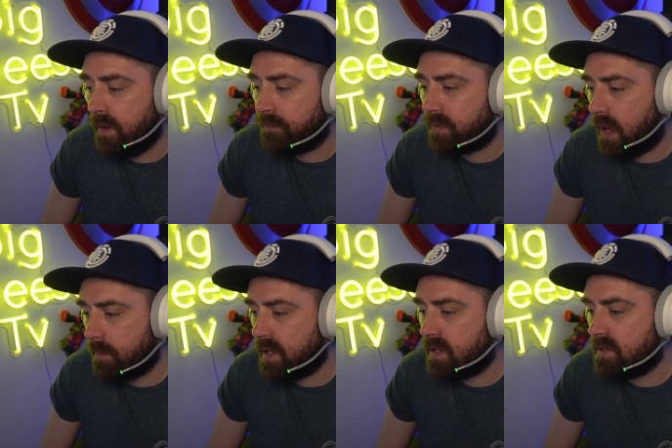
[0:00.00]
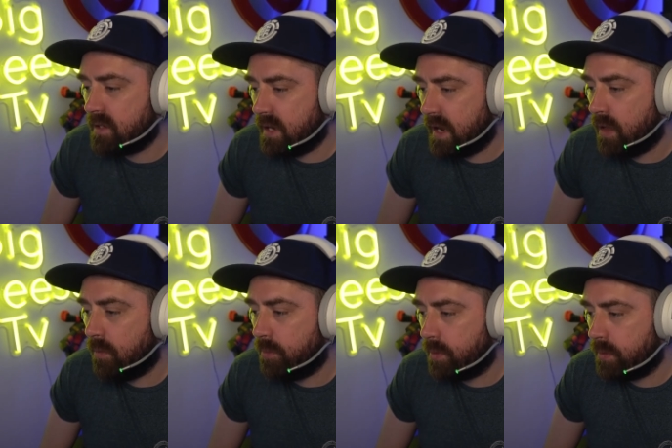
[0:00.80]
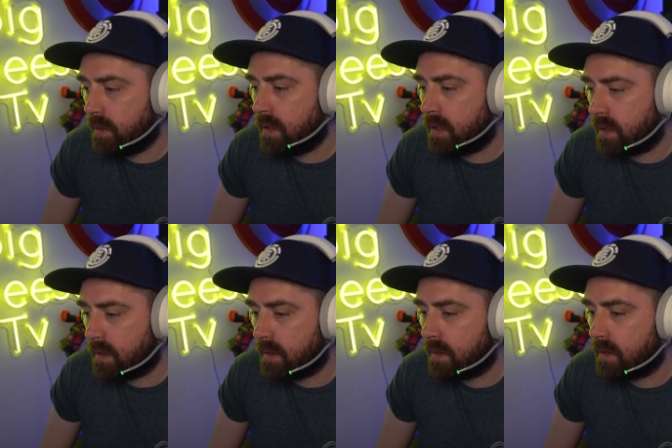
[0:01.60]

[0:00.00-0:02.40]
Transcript: I mean, it did help. Uh,